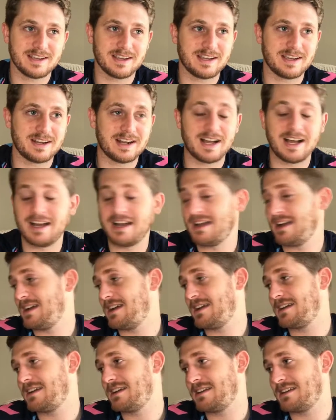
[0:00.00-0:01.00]
And
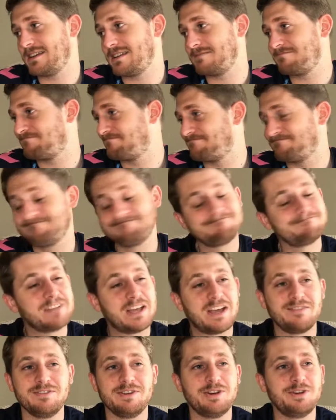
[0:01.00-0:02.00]
I
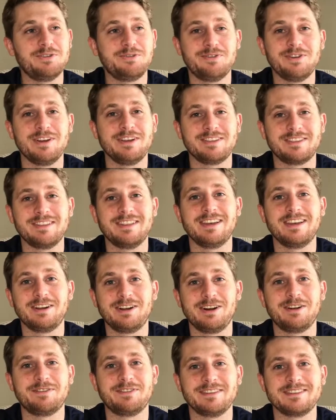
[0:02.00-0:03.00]
have no faith in that
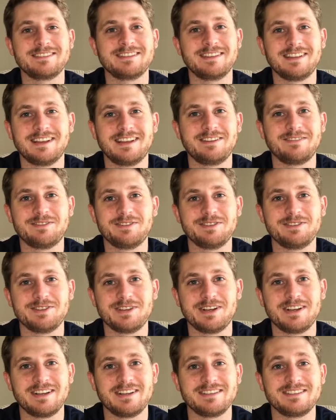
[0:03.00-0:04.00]
offensive line for the
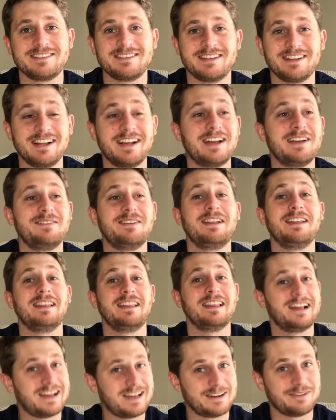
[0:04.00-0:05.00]
Giants. And I have a
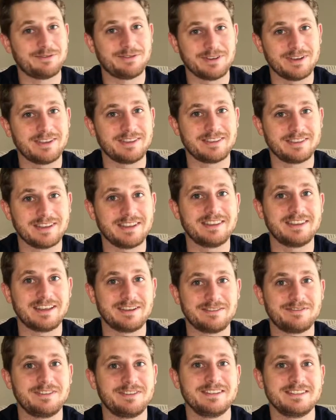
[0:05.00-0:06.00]
lot of faith in
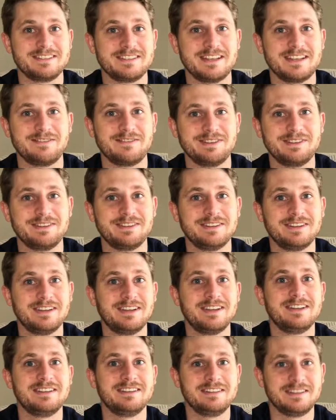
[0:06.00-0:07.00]
that front 7
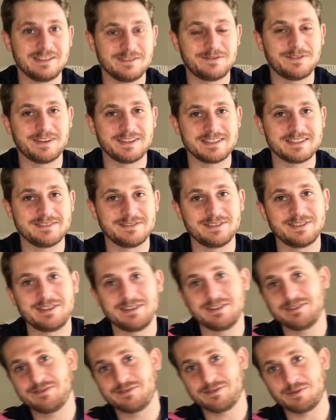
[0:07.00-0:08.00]

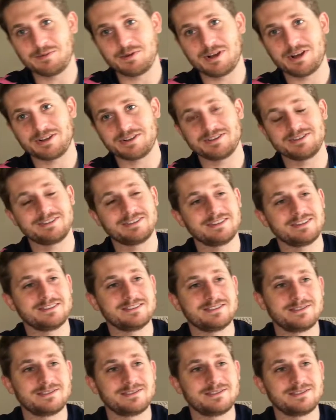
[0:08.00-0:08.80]
defensively for Washington.